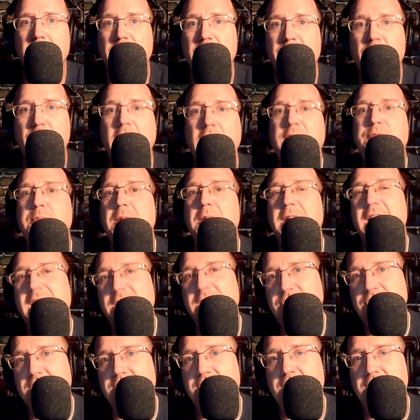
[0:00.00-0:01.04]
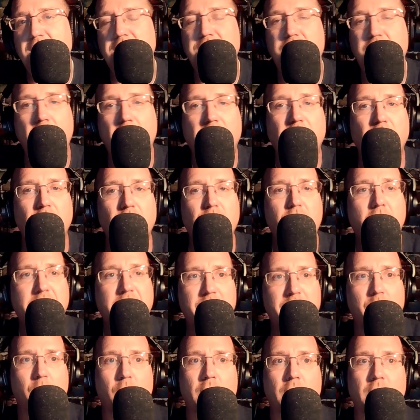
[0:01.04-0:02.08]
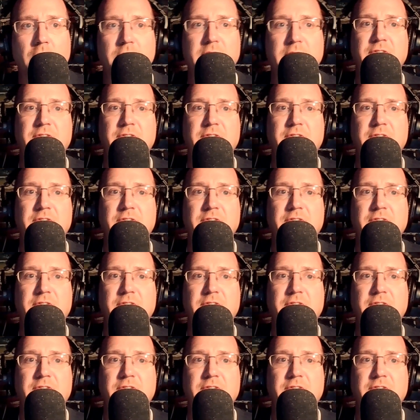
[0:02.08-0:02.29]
for explanations in the darker, rougher world